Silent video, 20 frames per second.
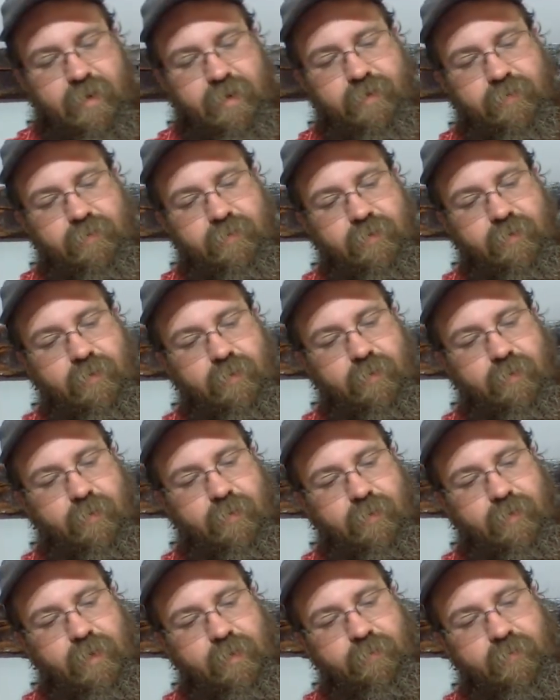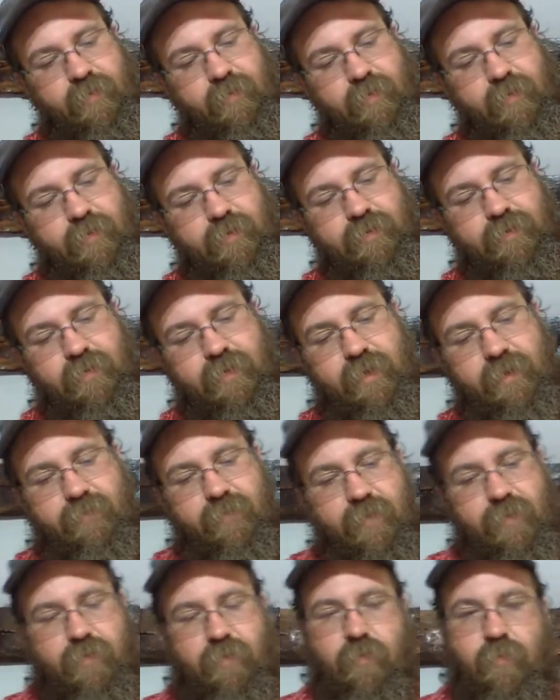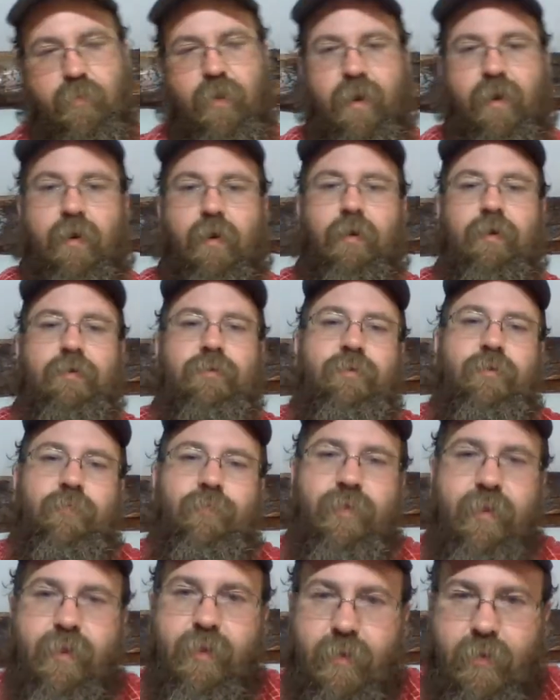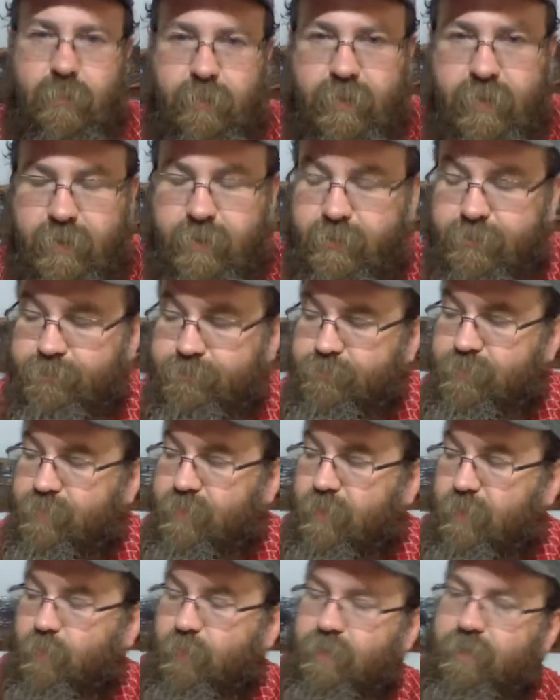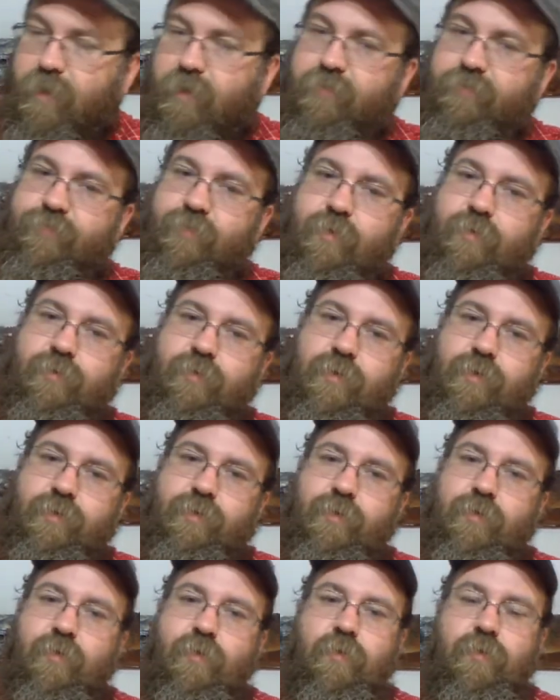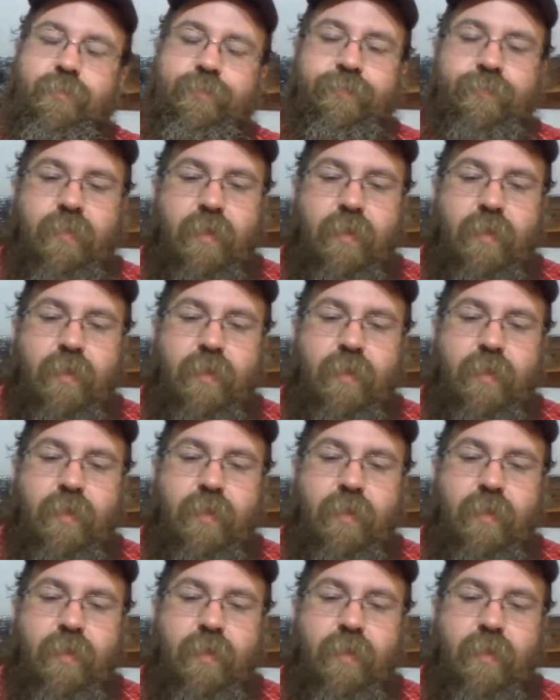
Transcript: I don't know. All I'm doing is giving you my honest opinion about it. So without further ado,